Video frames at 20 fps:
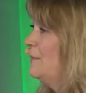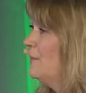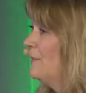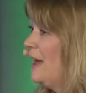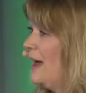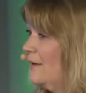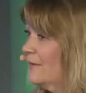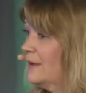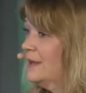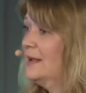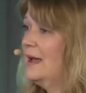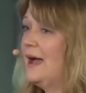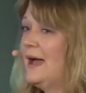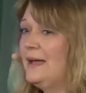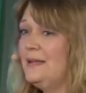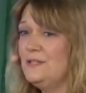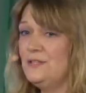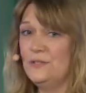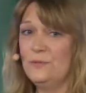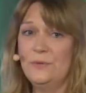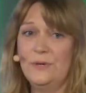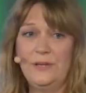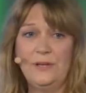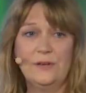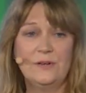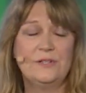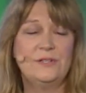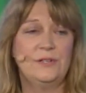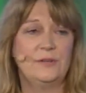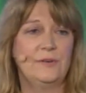well, how can I do what
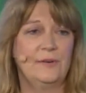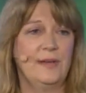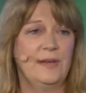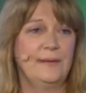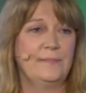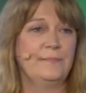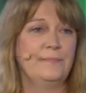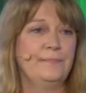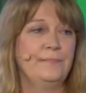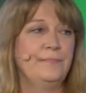you're doing?